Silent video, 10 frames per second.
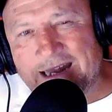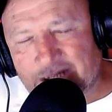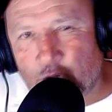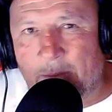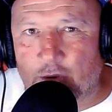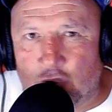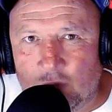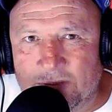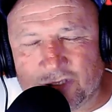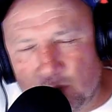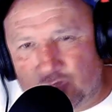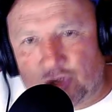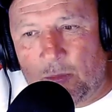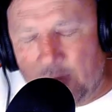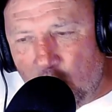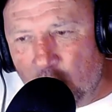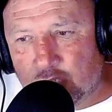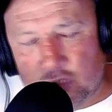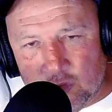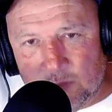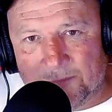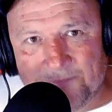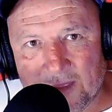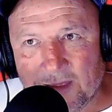let's talk about humans. No, so we're all human.